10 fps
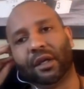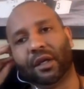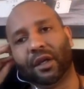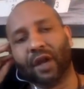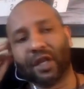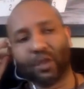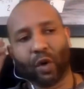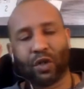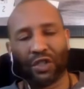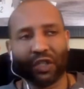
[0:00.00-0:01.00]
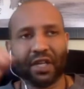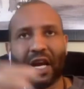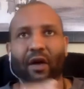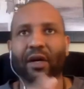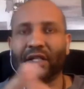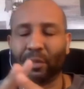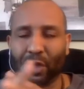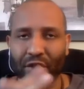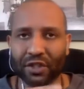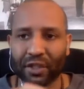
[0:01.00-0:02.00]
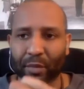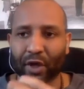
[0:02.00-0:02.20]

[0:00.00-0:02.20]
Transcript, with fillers: you know his role should count as emergency